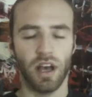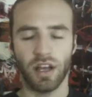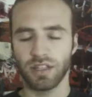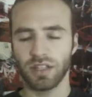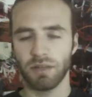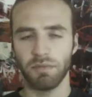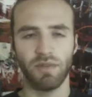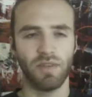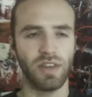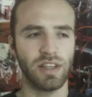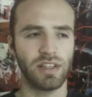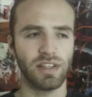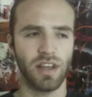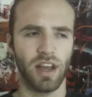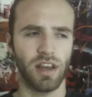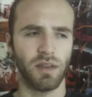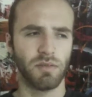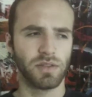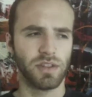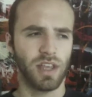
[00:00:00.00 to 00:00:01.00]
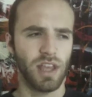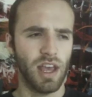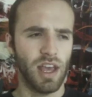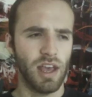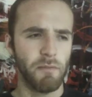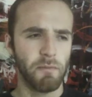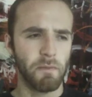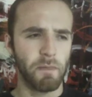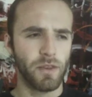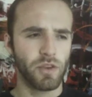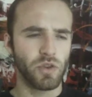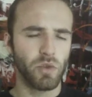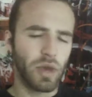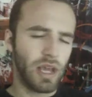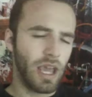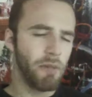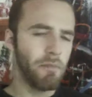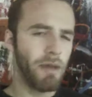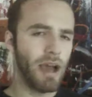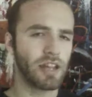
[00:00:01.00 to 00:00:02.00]
some of these items. So we
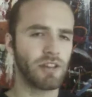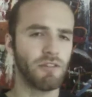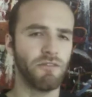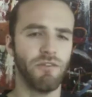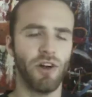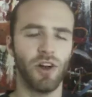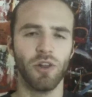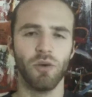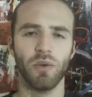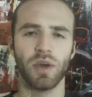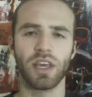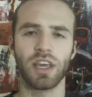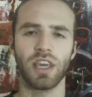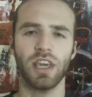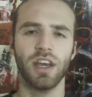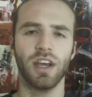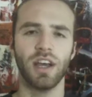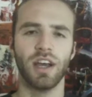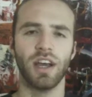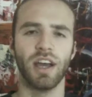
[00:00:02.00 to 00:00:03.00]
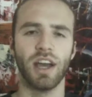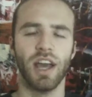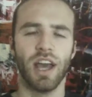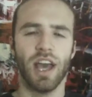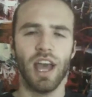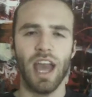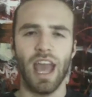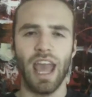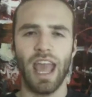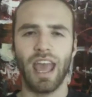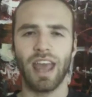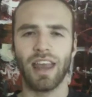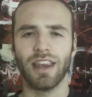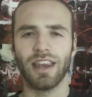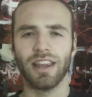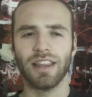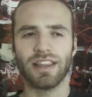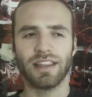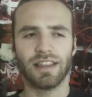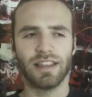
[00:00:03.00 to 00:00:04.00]
came back the following year,
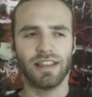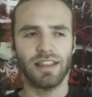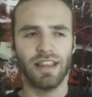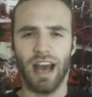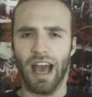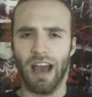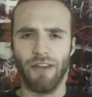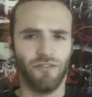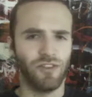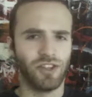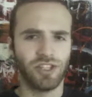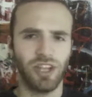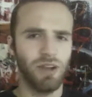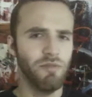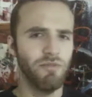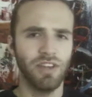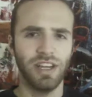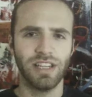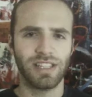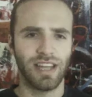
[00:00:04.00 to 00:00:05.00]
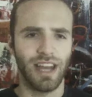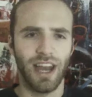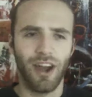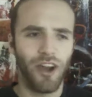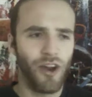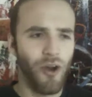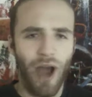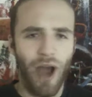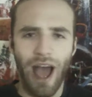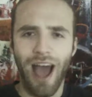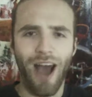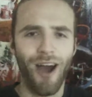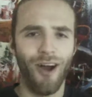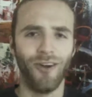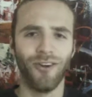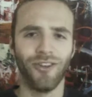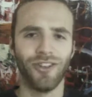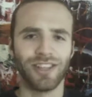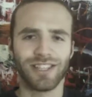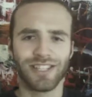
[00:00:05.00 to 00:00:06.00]
and for some reason, I don't know
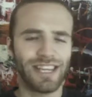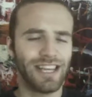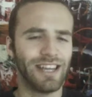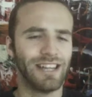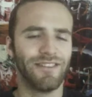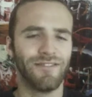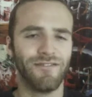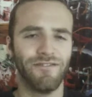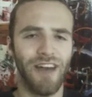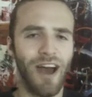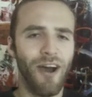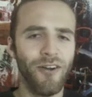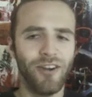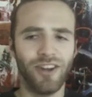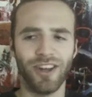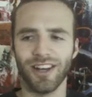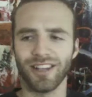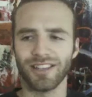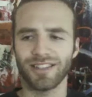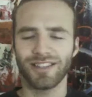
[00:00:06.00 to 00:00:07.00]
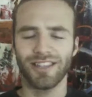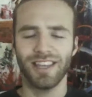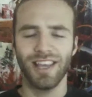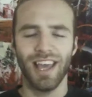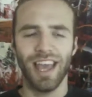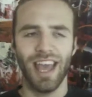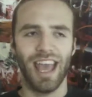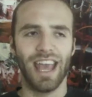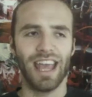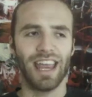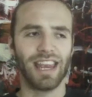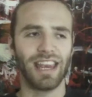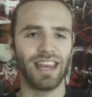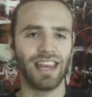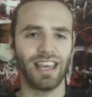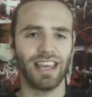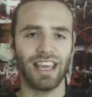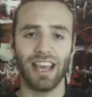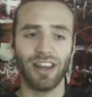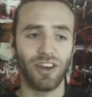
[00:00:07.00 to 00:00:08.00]
how, this kid found us.
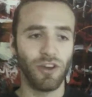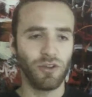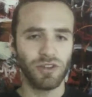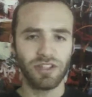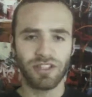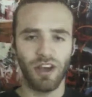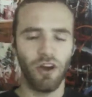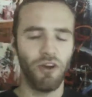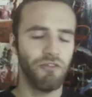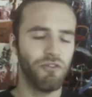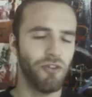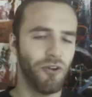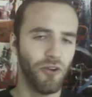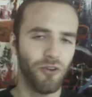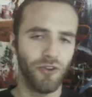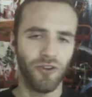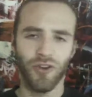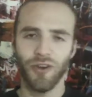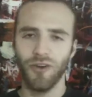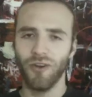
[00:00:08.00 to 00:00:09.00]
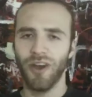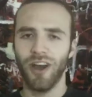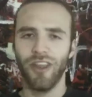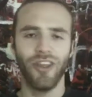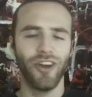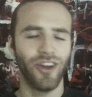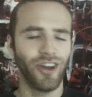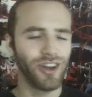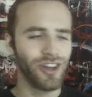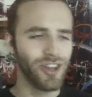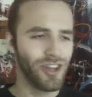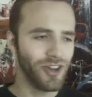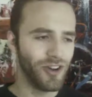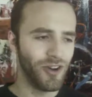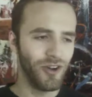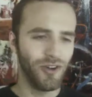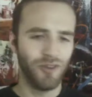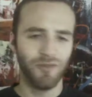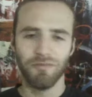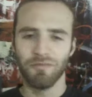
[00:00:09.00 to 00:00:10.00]
And he had no cell phone, no other, you
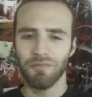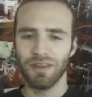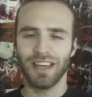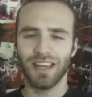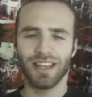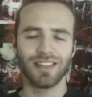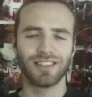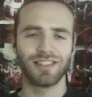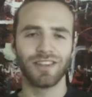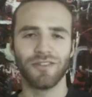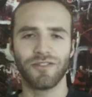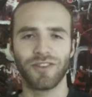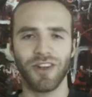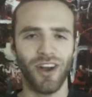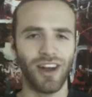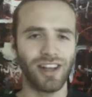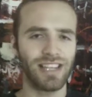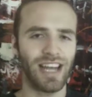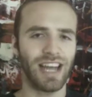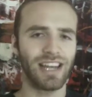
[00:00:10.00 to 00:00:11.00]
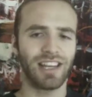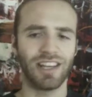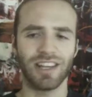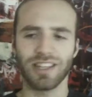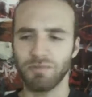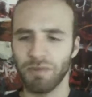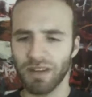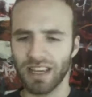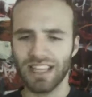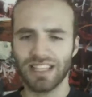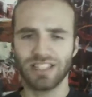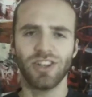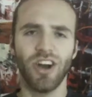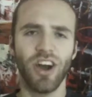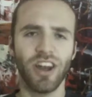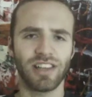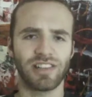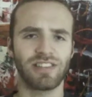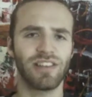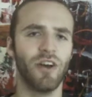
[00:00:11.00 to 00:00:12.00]
know, means of contacting us, but he
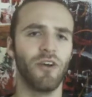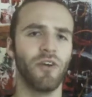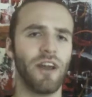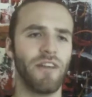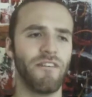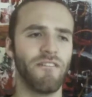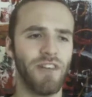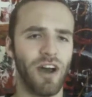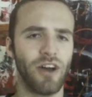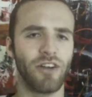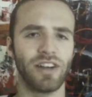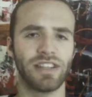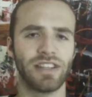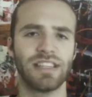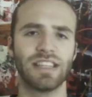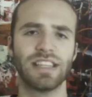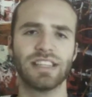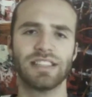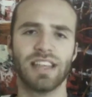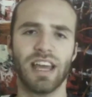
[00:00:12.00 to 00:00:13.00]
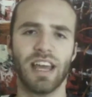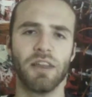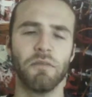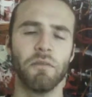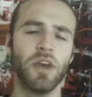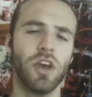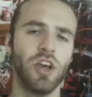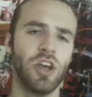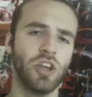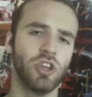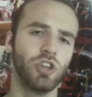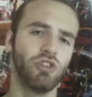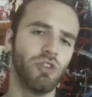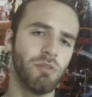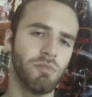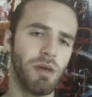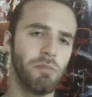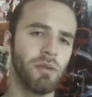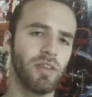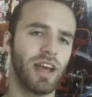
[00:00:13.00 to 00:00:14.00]
sought us out and found us, and he said, "Do you
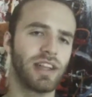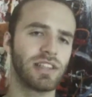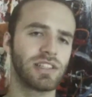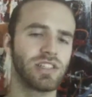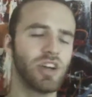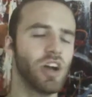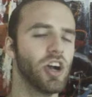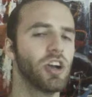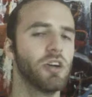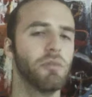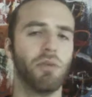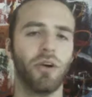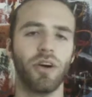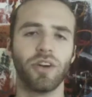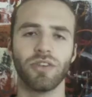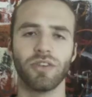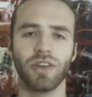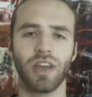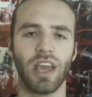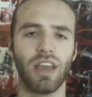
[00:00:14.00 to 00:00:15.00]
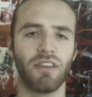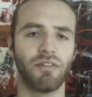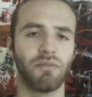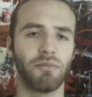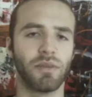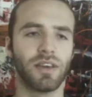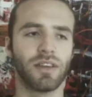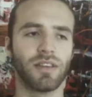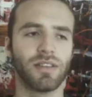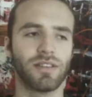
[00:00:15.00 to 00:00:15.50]
remember that soccer ball you gave me?"